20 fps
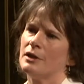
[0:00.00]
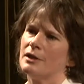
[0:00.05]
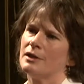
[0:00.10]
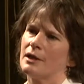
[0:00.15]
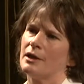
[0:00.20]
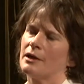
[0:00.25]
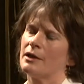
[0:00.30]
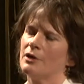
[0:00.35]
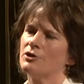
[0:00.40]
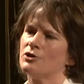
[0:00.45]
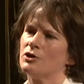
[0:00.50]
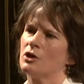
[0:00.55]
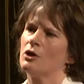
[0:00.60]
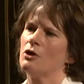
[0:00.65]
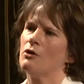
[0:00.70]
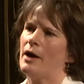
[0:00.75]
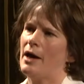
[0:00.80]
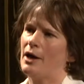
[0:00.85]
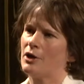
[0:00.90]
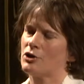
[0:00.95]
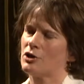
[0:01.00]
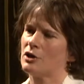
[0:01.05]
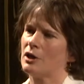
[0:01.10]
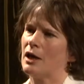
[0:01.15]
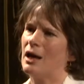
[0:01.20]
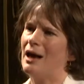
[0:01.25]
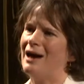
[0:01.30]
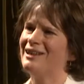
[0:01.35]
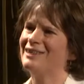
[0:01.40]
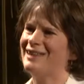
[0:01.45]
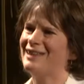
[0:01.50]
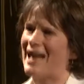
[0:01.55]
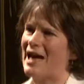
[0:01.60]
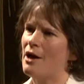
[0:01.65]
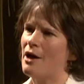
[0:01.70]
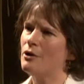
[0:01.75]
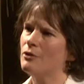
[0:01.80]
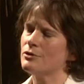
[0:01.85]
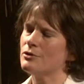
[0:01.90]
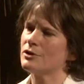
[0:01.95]
is that Kanjingo actually
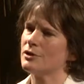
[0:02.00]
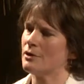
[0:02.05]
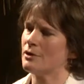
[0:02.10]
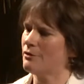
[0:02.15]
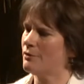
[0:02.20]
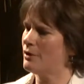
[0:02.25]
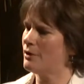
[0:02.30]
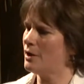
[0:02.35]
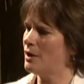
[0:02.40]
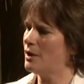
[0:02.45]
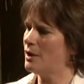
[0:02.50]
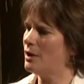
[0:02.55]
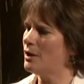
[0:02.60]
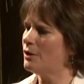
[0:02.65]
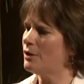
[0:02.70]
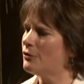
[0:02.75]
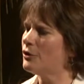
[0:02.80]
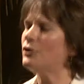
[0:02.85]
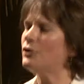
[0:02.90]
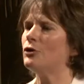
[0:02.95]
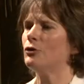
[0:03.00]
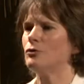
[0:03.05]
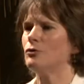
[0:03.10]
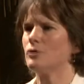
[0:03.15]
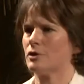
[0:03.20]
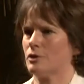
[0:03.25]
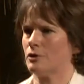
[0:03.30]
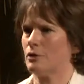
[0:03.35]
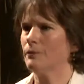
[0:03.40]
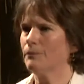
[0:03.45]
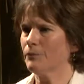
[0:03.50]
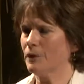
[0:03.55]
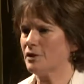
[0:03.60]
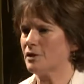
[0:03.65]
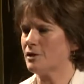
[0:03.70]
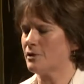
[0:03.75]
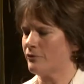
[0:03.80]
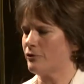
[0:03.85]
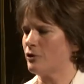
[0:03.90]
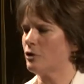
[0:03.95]
allows the, the user, this
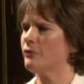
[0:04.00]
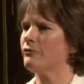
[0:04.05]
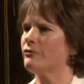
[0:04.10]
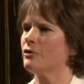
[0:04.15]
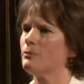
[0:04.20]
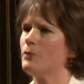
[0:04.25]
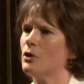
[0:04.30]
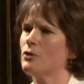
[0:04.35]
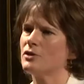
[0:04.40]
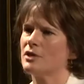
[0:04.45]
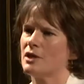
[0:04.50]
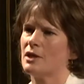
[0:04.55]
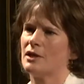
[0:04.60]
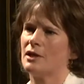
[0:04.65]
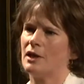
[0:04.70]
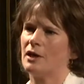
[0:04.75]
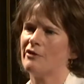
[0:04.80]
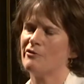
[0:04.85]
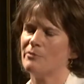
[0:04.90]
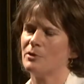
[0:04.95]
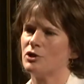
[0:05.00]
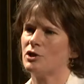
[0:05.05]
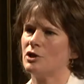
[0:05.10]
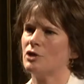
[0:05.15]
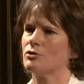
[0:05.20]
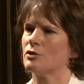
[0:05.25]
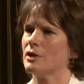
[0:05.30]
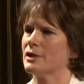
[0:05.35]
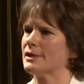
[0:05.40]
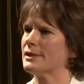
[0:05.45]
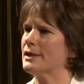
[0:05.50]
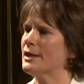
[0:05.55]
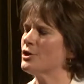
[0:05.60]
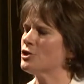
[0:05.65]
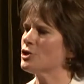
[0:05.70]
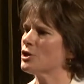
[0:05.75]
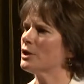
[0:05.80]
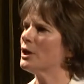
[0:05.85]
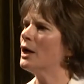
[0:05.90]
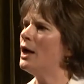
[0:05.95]
is for, for post-editing of machine
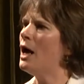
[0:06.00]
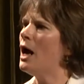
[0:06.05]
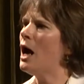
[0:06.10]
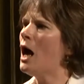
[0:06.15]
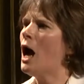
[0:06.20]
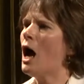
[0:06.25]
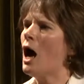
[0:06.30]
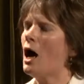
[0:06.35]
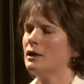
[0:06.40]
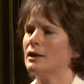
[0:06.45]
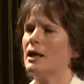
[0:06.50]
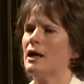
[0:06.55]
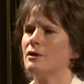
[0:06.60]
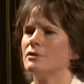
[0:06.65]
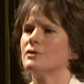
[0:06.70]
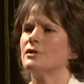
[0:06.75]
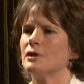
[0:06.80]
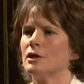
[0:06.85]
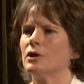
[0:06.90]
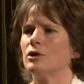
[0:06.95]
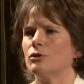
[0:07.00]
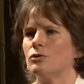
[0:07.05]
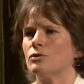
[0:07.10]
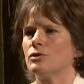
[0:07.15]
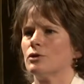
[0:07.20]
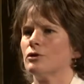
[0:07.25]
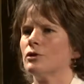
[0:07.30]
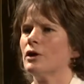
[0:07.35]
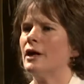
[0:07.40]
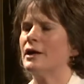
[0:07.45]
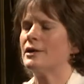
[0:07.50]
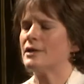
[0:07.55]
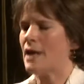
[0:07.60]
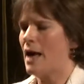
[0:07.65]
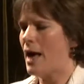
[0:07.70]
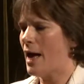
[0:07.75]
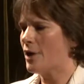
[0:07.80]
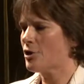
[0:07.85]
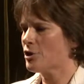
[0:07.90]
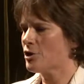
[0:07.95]
translation, allows the user to
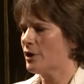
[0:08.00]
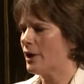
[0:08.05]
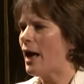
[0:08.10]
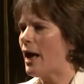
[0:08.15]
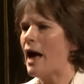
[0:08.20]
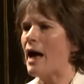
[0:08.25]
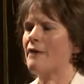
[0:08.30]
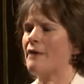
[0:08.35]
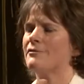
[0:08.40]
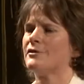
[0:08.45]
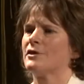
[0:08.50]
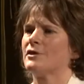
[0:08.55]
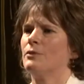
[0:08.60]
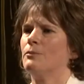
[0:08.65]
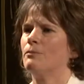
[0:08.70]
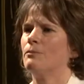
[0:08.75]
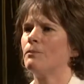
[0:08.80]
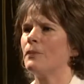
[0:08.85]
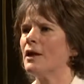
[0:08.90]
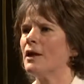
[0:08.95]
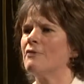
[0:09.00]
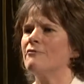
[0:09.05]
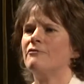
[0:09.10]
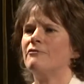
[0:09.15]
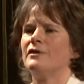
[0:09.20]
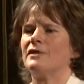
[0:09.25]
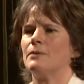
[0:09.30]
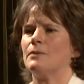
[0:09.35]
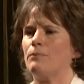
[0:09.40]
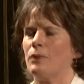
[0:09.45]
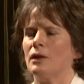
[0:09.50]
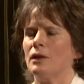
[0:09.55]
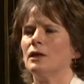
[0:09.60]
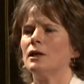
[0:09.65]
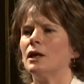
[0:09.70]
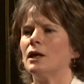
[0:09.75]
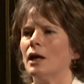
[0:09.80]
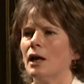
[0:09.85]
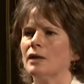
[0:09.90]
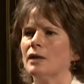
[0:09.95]
actually have some
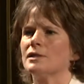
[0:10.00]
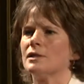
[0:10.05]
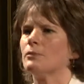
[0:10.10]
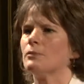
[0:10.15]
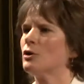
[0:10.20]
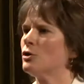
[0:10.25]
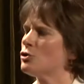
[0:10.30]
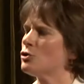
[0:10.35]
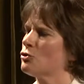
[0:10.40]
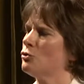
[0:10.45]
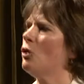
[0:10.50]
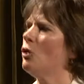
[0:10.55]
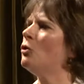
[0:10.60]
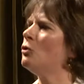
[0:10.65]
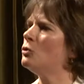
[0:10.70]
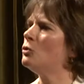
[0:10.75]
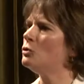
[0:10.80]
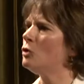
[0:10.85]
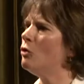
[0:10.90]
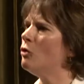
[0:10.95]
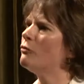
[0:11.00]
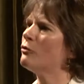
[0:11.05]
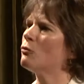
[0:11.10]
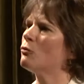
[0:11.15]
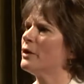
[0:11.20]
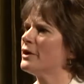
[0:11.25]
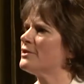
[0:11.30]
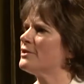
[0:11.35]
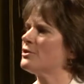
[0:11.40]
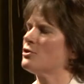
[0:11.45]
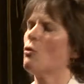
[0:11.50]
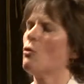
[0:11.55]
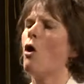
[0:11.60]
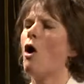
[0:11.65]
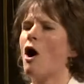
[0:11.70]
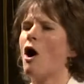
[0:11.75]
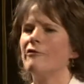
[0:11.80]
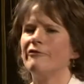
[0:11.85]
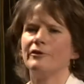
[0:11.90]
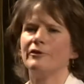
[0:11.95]
visibility and some control over what is so
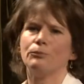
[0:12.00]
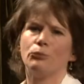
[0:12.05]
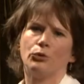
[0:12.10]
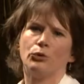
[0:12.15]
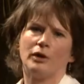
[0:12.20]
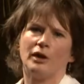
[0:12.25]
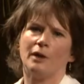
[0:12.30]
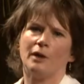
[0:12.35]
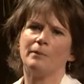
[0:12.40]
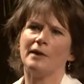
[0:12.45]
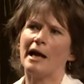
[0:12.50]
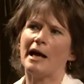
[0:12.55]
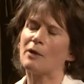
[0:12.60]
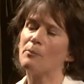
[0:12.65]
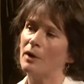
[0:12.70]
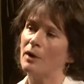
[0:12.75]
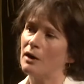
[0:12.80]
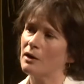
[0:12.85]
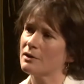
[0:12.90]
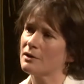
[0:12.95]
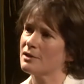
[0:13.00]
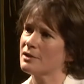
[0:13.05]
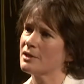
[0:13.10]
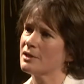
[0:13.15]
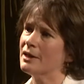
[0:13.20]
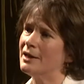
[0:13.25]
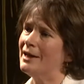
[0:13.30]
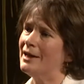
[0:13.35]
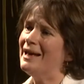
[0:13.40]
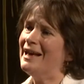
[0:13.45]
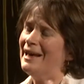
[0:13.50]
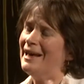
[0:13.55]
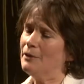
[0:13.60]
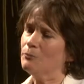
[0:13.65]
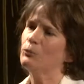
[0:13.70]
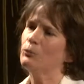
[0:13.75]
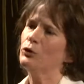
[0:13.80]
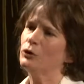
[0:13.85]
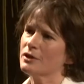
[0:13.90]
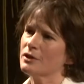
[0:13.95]
often put in a black box. It
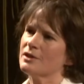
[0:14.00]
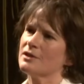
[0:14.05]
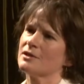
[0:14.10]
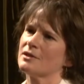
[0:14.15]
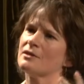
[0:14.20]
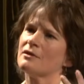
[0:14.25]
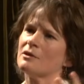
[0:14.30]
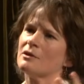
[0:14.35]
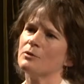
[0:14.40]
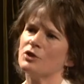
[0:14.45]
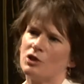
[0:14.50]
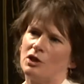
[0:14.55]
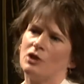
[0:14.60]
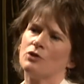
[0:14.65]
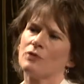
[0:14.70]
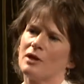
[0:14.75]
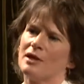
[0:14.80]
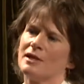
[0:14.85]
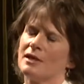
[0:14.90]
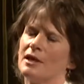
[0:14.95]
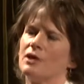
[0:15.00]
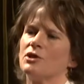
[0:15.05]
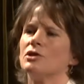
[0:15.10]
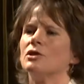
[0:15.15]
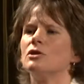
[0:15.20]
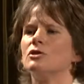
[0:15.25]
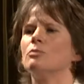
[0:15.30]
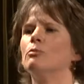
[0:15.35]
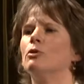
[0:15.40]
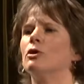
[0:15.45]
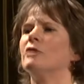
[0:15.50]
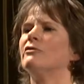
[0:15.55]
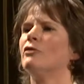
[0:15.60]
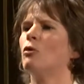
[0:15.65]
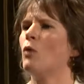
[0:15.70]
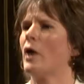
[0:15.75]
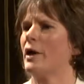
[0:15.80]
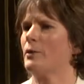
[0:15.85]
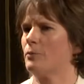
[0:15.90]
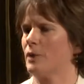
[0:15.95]
puts the machine translation into more of a
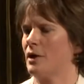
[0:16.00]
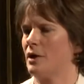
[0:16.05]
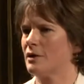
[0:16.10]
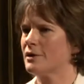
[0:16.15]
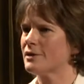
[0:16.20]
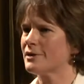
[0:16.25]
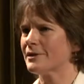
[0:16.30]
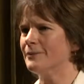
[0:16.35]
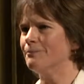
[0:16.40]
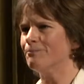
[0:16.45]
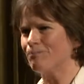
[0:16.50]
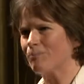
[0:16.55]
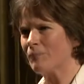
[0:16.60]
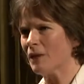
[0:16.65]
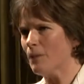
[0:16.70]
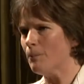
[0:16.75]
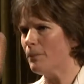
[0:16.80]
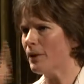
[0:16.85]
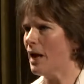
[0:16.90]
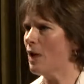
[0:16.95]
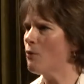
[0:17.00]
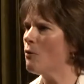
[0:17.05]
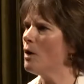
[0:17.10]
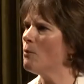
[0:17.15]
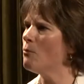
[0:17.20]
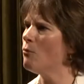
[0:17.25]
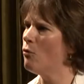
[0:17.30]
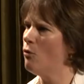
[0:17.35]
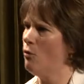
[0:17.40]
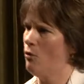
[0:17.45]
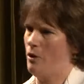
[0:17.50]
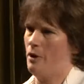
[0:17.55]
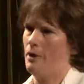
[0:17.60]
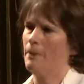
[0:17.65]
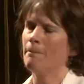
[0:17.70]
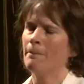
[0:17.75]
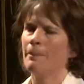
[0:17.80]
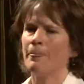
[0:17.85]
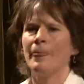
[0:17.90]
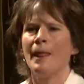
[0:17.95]
white box. But I want more.
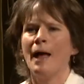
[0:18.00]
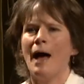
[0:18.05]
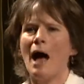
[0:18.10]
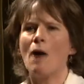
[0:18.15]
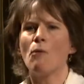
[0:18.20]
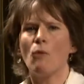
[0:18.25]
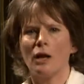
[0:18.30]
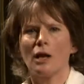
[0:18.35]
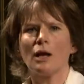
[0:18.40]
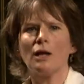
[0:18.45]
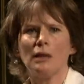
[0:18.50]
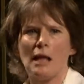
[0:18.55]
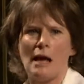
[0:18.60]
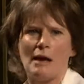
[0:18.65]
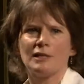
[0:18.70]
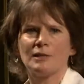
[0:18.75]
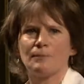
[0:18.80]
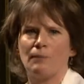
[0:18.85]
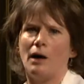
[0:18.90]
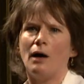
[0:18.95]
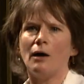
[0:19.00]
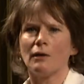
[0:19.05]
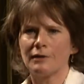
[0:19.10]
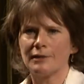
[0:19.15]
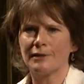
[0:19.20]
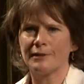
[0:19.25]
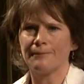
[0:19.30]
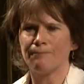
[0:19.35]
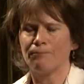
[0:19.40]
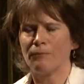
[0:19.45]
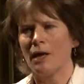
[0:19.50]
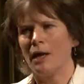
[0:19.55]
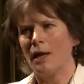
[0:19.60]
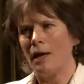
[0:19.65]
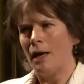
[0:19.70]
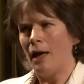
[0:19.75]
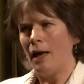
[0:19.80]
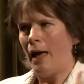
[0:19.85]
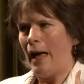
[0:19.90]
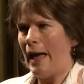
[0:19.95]
I want a glass box.
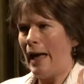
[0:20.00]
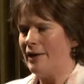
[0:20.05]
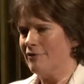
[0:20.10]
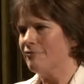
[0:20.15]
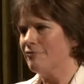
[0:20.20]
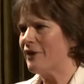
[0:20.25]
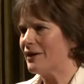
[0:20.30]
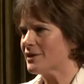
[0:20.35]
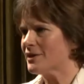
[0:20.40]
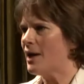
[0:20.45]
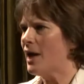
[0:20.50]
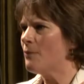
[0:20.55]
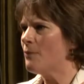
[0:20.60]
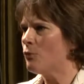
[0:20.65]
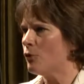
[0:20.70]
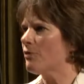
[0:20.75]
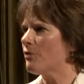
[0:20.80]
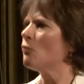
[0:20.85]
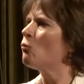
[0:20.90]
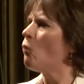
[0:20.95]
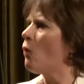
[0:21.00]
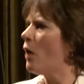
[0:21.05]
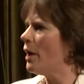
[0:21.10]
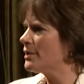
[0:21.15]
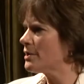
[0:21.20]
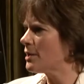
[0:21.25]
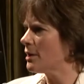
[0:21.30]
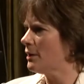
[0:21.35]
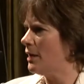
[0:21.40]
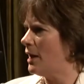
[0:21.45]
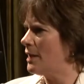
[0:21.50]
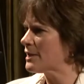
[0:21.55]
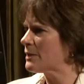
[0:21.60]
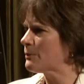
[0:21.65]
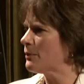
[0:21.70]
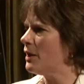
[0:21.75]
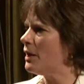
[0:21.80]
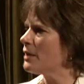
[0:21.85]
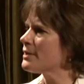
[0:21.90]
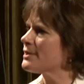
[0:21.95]
And in fact, I more than want a glass
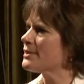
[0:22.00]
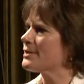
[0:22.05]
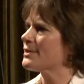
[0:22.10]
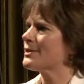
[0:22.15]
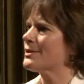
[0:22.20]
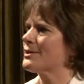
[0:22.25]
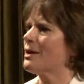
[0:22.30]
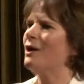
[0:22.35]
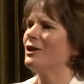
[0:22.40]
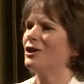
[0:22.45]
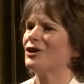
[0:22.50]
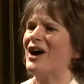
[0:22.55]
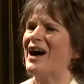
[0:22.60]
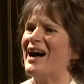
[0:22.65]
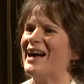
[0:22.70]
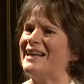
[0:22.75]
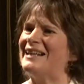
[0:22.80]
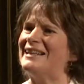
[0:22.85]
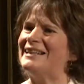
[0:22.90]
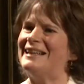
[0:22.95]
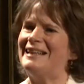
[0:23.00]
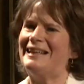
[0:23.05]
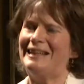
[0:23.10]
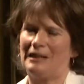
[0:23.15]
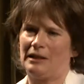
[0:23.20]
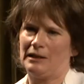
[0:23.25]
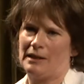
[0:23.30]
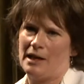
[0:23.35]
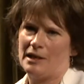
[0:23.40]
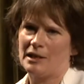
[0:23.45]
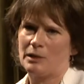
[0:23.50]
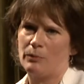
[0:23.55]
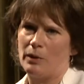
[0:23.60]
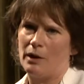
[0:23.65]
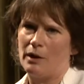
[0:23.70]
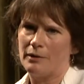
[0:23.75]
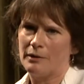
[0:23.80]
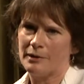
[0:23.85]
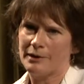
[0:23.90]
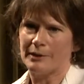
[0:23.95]
box. As a scholar, I need a glass
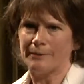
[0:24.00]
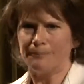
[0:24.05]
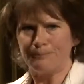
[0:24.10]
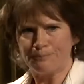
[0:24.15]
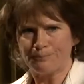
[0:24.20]
box.